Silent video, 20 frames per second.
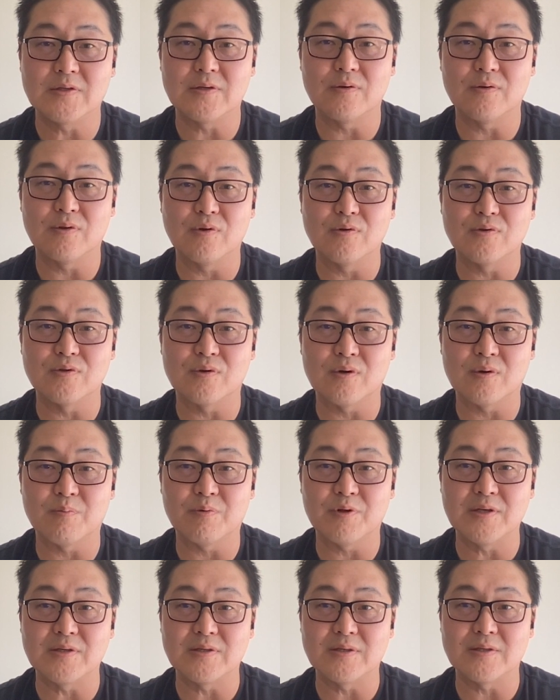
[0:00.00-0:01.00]
so those are
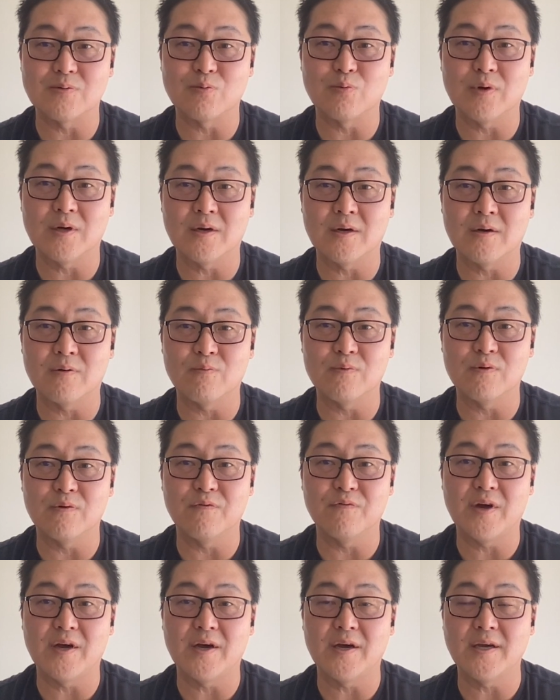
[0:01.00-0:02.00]
places where we'll
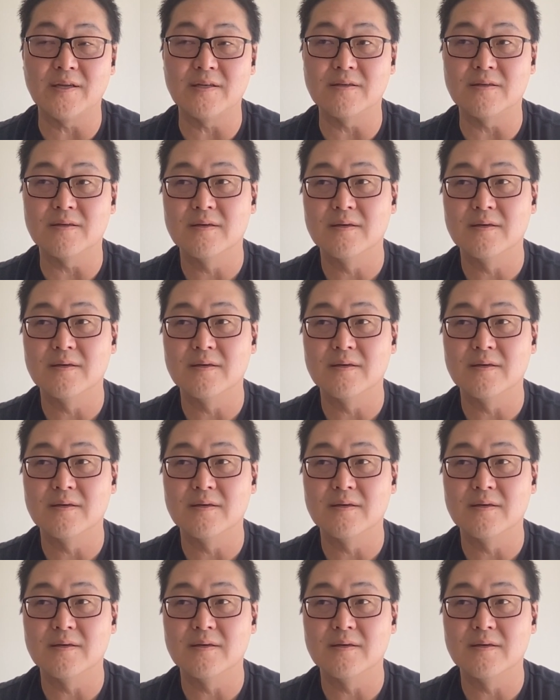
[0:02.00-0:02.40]
find